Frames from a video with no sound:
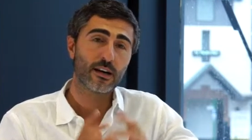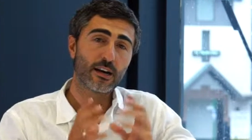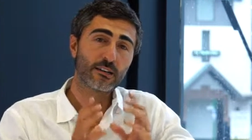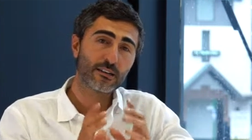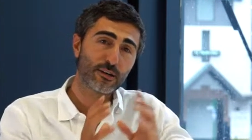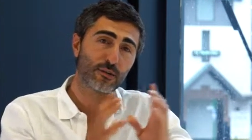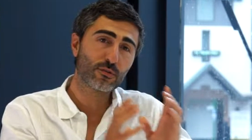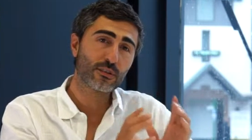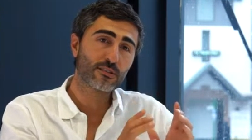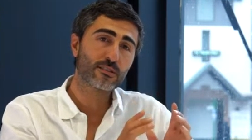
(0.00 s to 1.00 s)
Under the
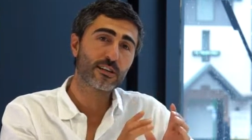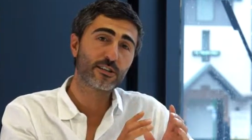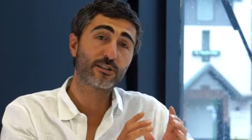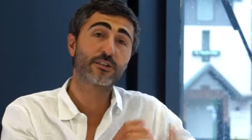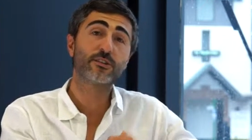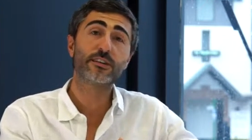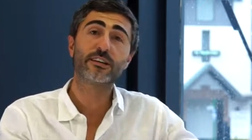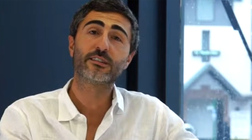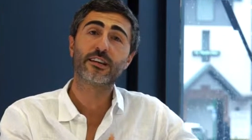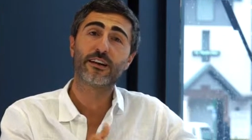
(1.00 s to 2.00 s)
old legislation, you
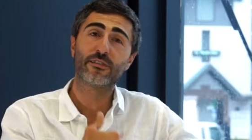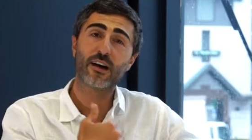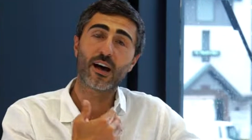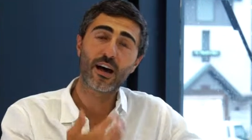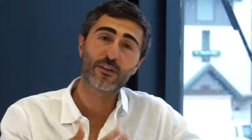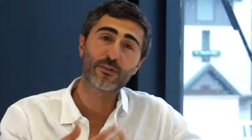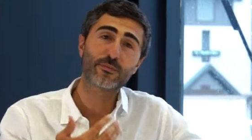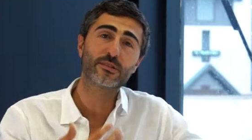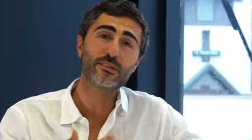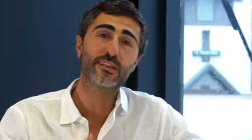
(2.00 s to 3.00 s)
needed to have
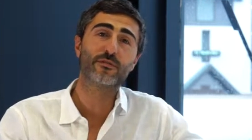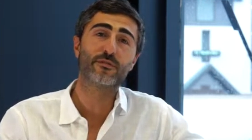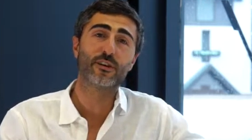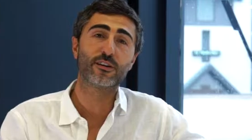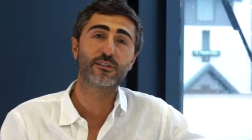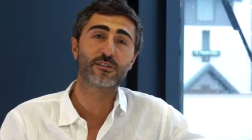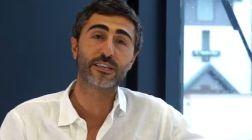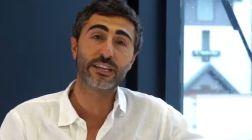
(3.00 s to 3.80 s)
100% of votes